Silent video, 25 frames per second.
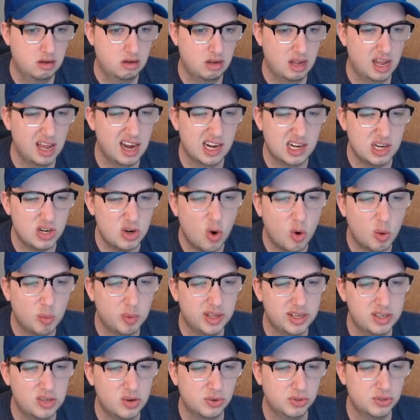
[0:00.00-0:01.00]
And I
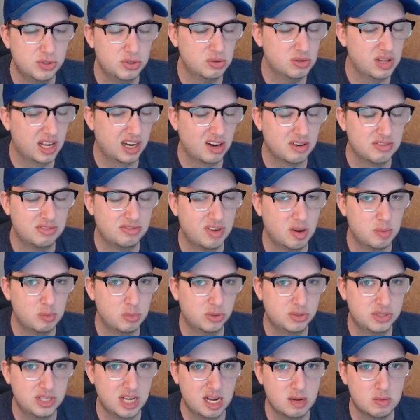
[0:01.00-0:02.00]
normally don't do like a
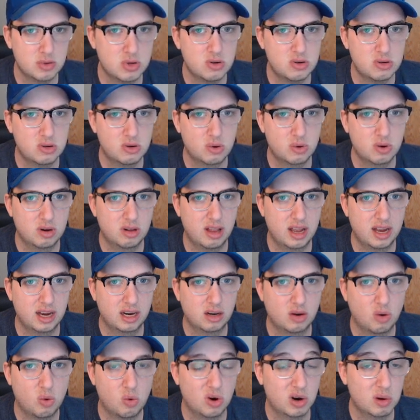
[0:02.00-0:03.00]
fumble table or
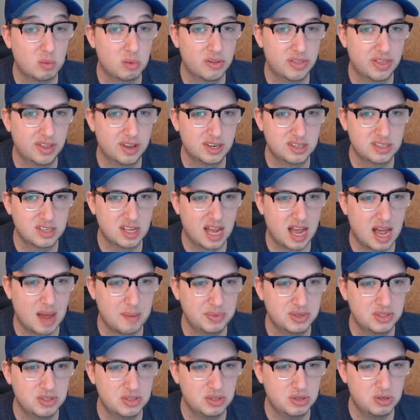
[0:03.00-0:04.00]
like horrible things that
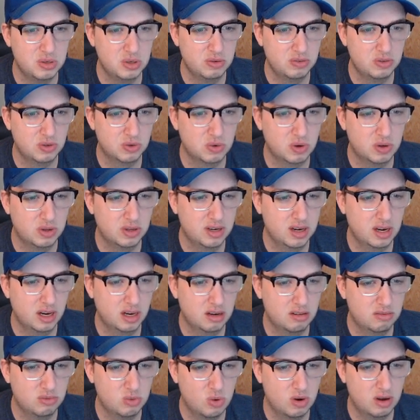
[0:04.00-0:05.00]
happen to you if you roll a
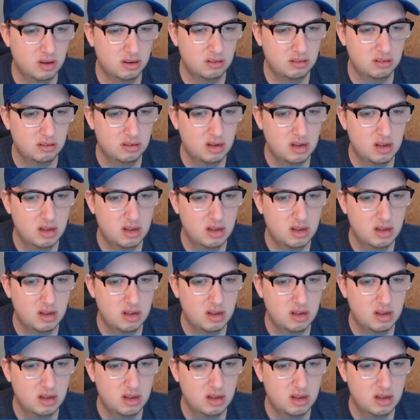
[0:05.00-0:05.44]
-1.